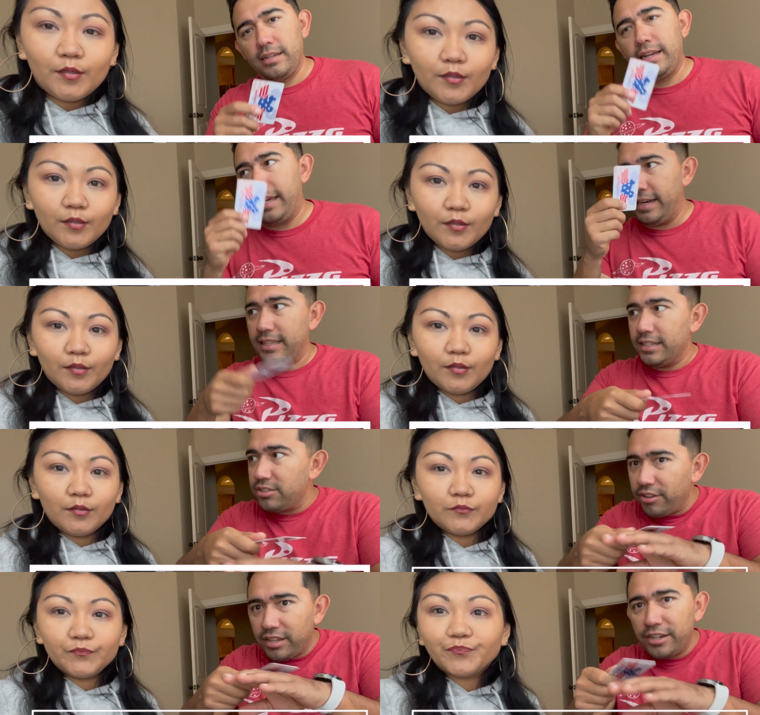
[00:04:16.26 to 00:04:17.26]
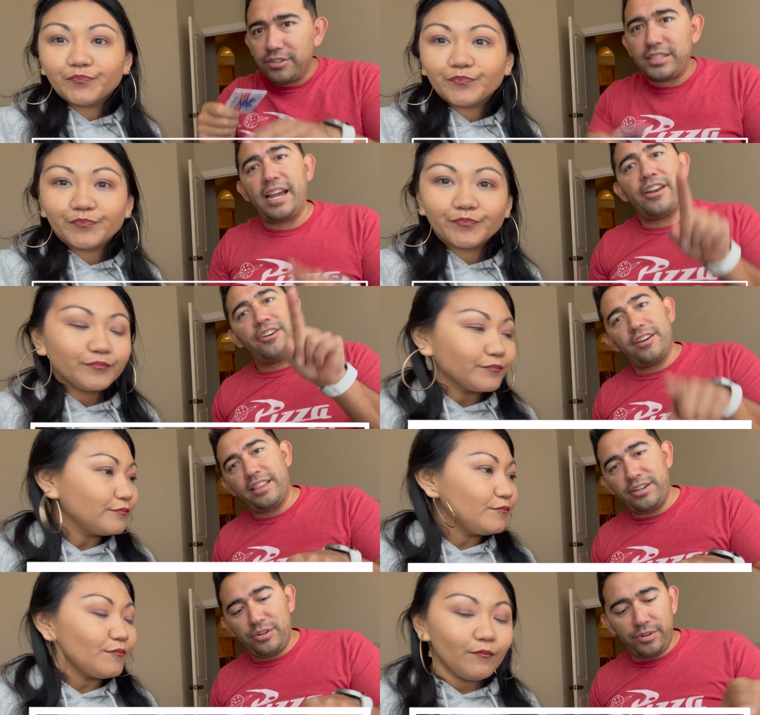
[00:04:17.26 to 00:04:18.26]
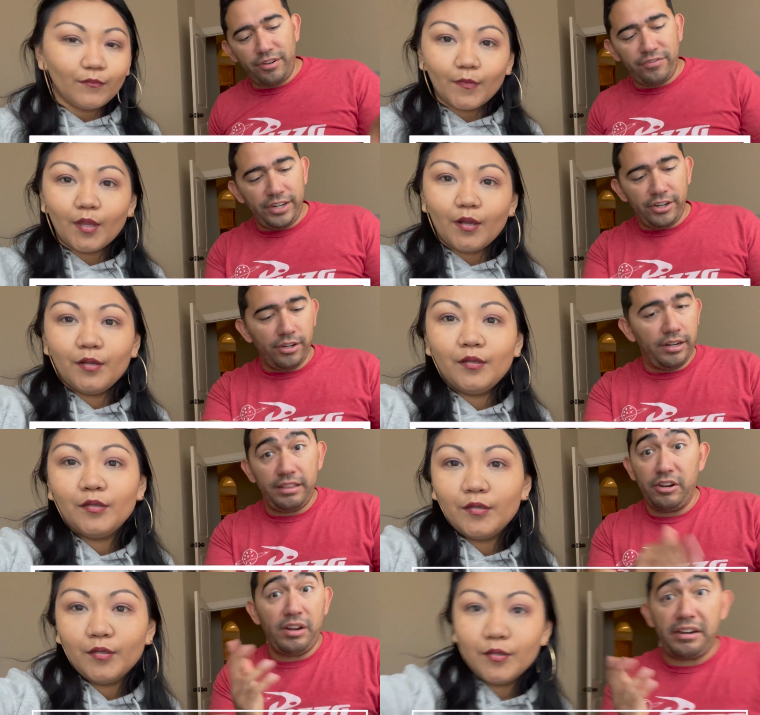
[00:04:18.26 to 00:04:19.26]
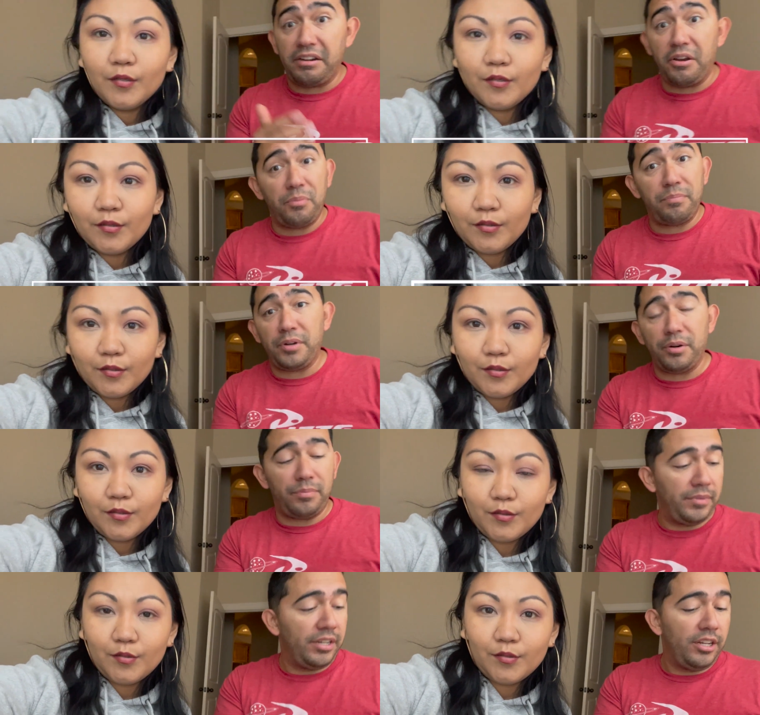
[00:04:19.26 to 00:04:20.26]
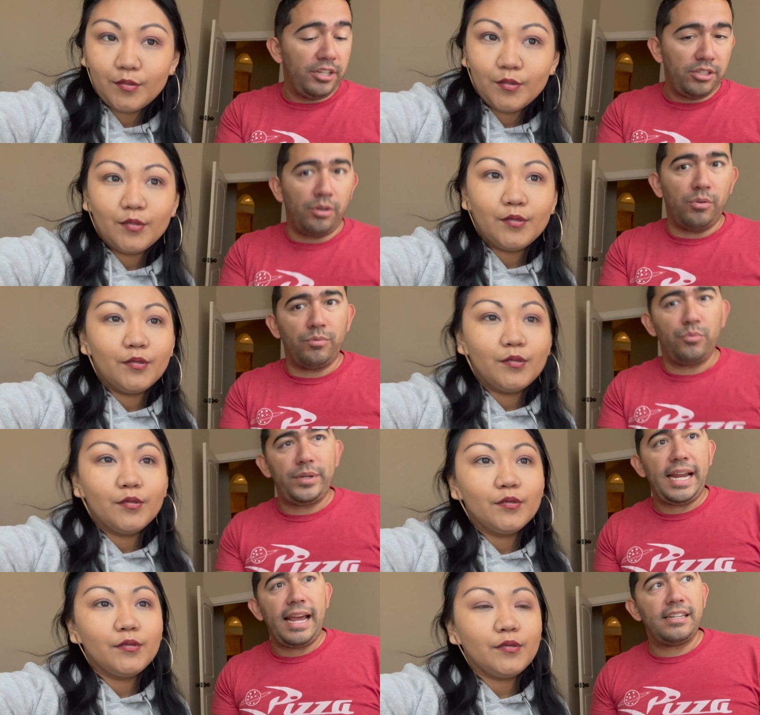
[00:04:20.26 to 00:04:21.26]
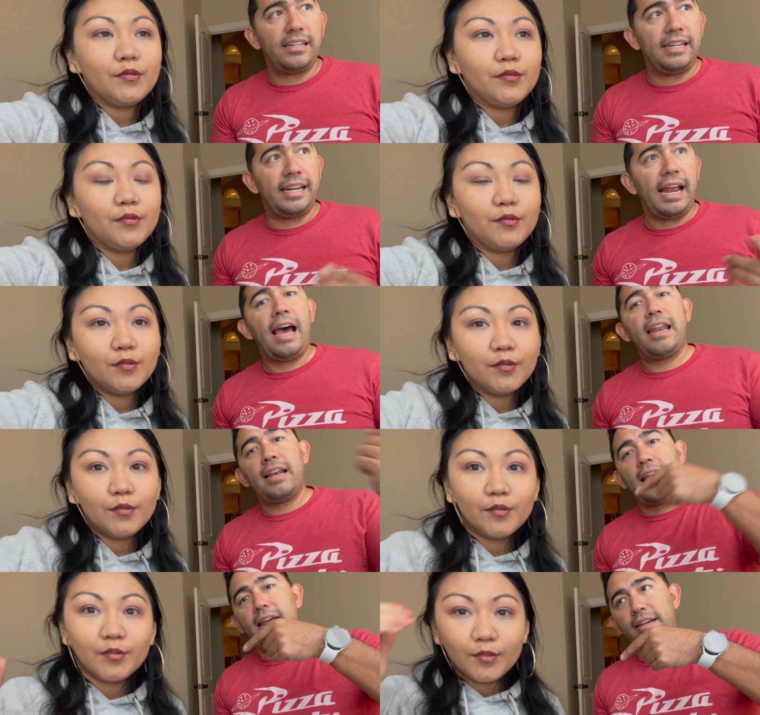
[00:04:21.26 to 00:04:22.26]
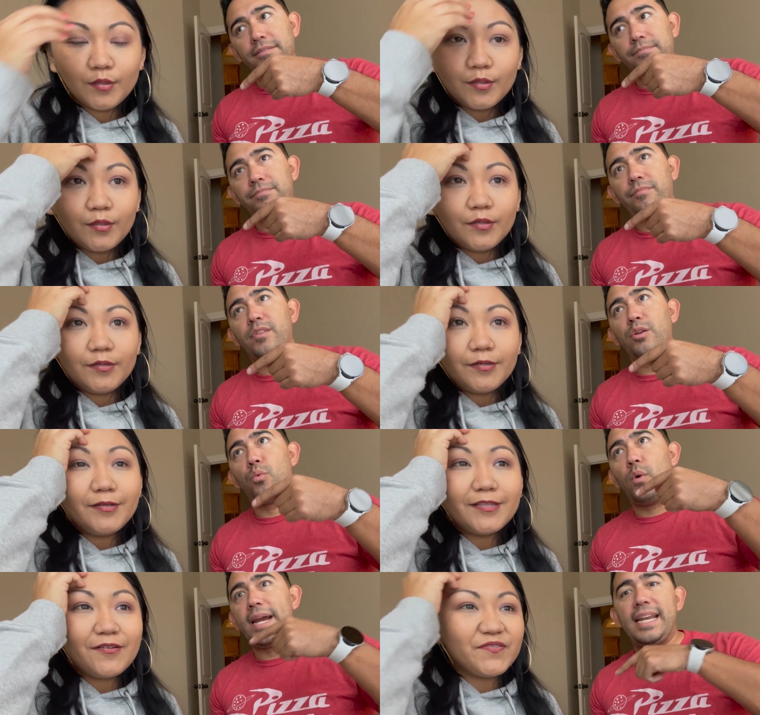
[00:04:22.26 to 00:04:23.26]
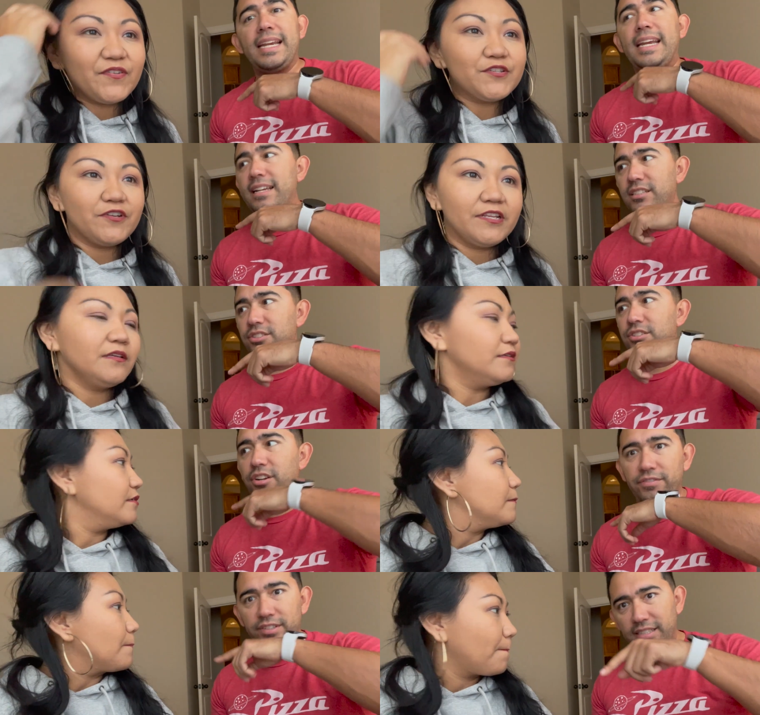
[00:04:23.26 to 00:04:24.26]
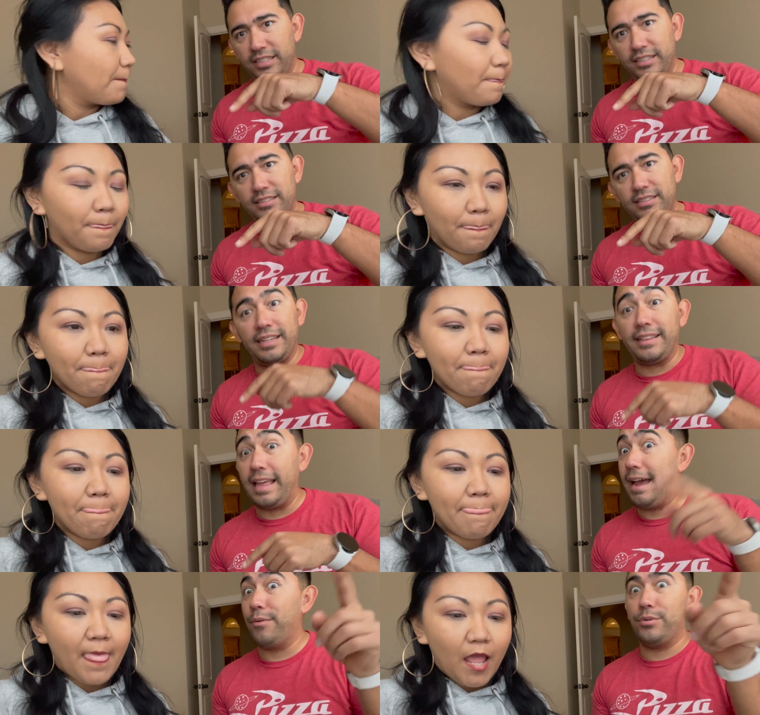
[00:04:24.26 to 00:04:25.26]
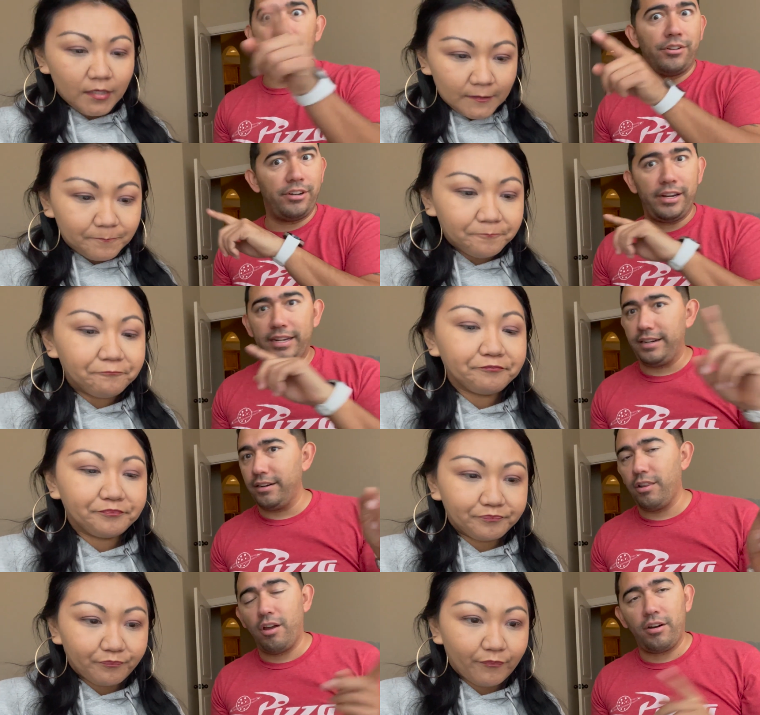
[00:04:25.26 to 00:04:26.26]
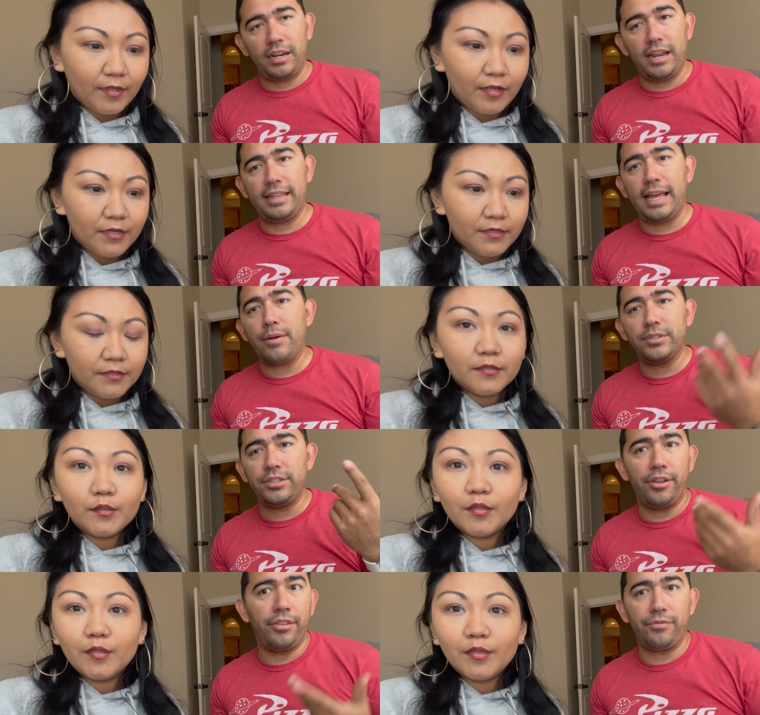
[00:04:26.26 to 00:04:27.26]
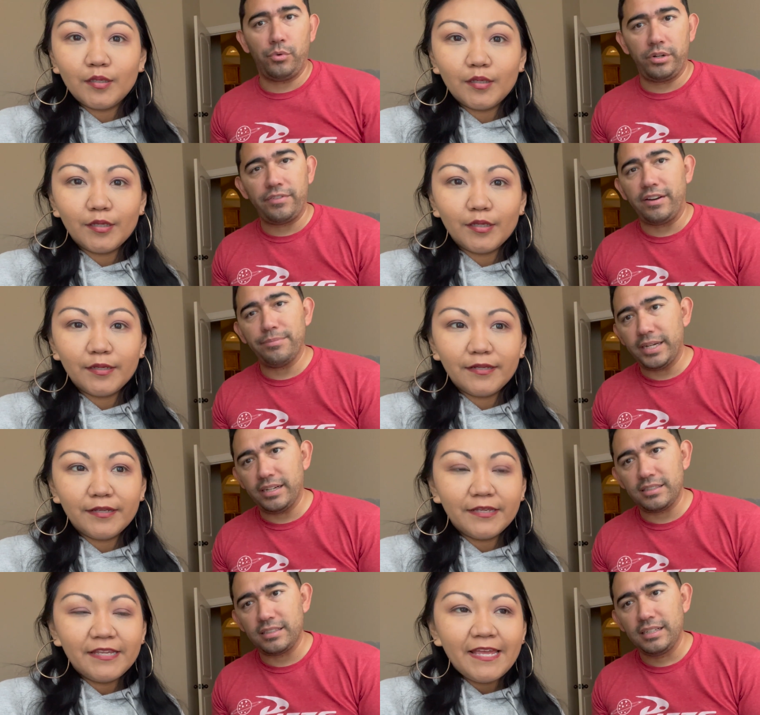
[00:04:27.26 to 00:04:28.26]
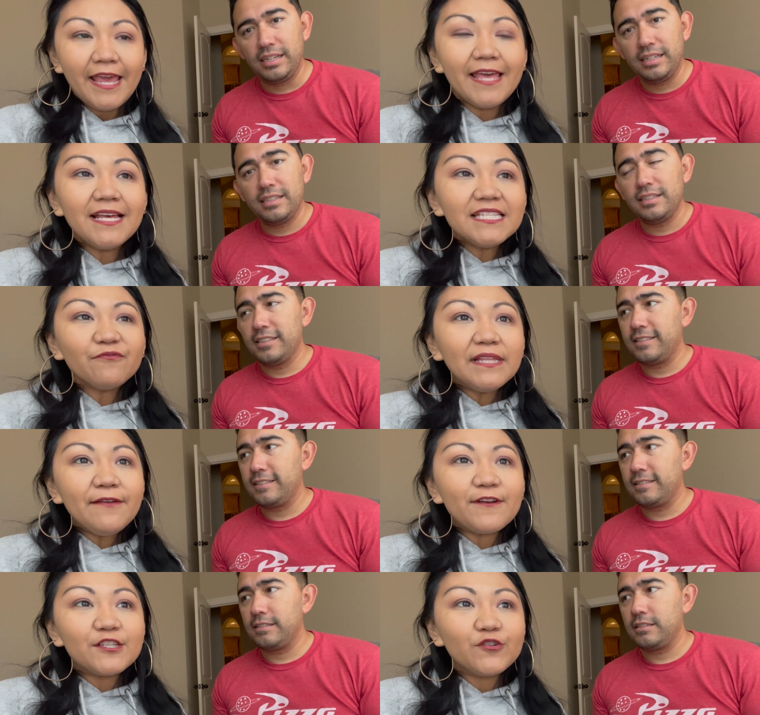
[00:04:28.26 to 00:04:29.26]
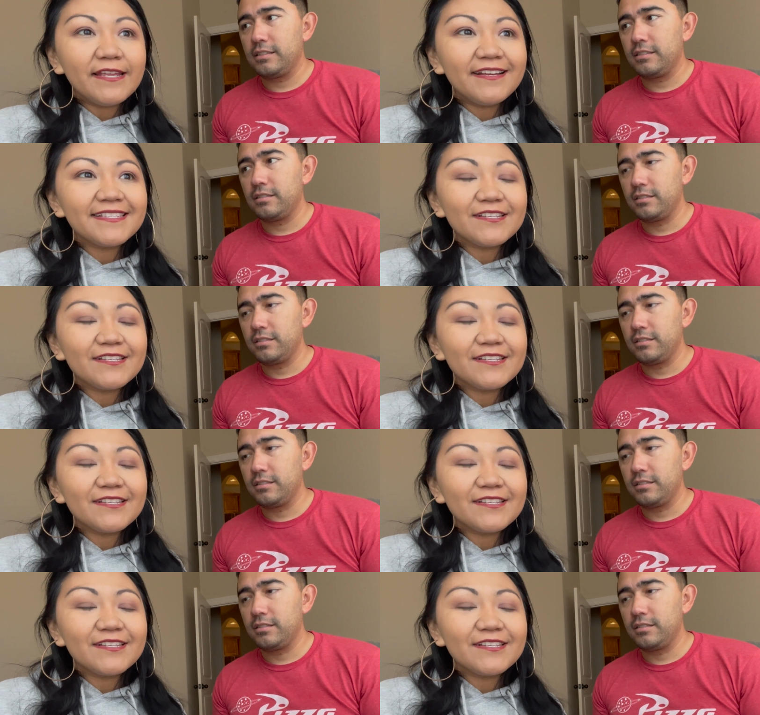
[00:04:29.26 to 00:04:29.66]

Speaker 1: hitting this on the little scanner and then doing our finger, and they're like, nope, nope. So we had to get out of line, waiting guest services, and that was already a long line. That was another 45 minutes.
Speaker 2: And that's really frustrating because